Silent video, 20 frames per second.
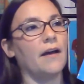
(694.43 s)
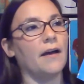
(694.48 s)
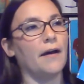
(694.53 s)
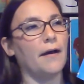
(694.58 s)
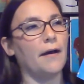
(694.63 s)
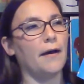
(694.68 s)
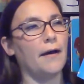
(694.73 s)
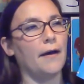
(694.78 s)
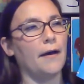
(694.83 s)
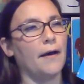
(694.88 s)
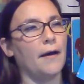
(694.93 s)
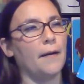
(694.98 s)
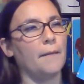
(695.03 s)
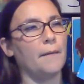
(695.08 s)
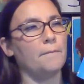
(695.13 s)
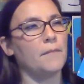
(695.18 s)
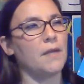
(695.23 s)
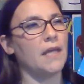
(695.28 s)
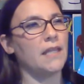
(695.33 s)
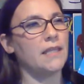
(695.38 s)

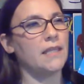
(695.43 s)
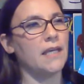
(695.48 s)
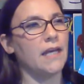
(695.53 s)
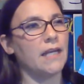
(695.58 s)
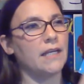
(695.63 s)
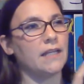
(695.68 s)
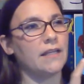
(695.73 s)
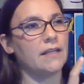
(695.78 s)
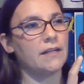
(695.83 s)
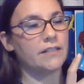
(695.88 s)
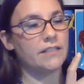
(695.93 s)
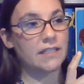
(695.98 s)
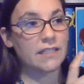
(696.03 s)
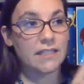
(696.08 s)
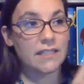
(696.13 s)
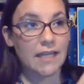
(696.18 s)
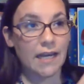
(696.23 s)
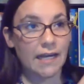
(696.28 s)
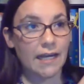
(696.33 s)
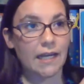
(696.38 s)
And then there's a
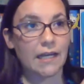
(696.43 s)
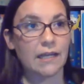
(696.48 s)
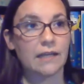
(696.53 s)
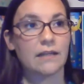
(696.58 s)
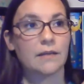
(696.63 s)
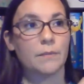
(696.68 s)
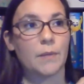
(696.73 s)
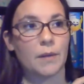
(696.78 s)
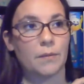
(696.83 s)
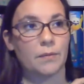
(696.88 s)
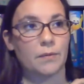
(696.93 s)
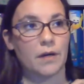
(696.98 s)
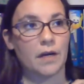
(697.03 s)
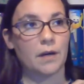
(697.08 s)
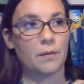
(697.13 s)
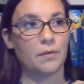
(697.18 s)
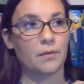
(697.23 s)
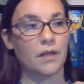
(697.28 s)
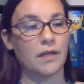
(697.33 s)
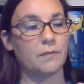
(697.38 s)
second paper
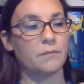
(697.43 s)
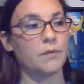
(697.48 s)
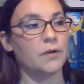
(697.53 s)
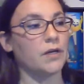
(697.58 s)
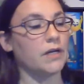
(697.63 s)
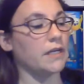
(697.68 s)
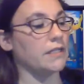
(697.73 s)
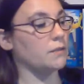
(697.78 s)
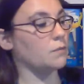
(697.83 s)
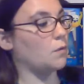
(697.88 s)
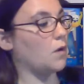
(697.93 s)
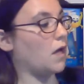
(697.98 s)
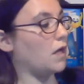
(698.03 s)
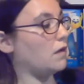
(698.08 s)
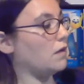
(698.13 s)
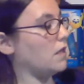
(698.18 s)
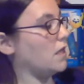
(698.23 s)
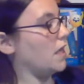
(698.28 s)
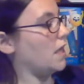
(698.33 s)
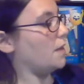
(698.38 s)
airplane book as
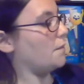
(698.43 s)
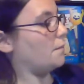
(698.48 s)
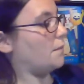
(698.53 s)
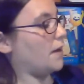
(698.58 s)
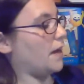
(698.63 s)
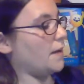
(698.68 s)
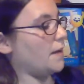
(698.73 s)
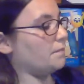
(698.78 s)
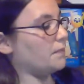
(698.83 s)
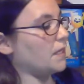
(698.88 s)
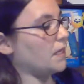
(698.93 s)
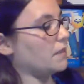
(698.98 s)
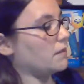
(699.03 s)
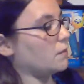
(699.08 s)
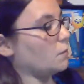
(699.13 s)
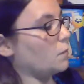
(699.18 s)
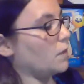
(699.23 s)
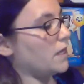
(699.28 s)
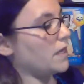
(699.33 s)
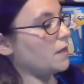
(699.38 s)
well. But
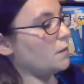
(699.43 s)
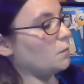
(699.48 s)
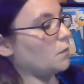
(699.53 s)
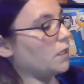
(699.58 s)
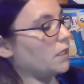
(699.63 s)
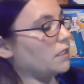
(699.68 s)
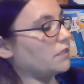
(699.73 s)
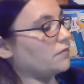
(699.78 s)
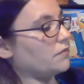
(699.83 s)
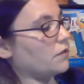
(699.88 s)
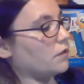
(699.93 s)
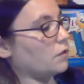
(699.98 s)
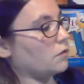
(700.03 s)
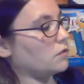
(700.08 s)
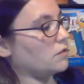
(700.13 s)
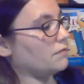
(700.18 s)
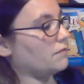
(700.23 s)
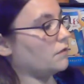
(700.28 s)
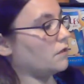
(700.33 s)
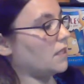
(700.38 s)
the way it works for
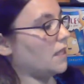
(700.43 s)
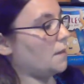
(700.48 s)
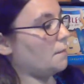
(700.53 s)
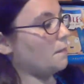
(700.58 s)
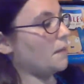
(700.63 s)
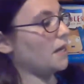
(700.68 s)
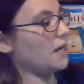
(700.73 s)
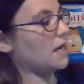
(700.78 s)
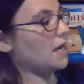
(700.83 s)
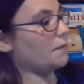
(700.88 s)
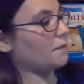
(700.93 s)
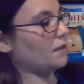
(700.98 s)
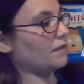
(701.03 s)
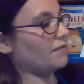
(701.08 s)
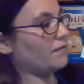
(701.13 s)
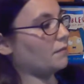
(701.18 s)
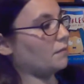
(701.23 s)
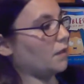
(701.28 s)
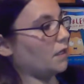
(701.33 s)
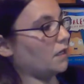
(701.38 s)
those of you that may not be
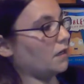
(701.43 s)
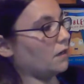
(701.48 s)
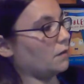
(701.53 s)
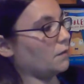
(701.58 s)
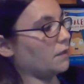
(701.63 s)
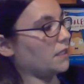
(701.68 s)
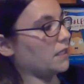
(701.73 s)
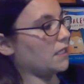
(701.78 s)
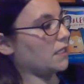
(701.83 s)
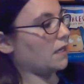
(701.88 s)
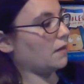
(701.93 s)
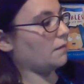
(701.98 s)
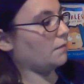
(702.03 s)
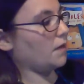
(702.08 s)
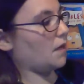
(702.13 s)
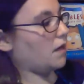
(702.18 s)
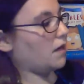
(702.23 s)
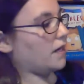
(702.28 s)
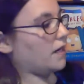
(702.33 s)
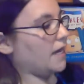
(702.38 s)
familiar with
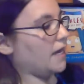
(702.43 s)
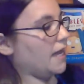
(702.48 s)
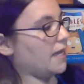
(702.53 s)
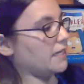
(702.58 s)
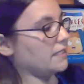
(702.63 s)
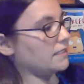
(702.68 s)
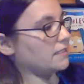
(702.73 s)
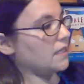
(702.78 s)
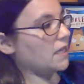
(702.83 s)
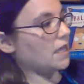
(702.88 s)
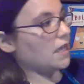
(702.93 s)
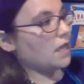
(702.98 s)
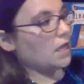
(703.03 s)
them it has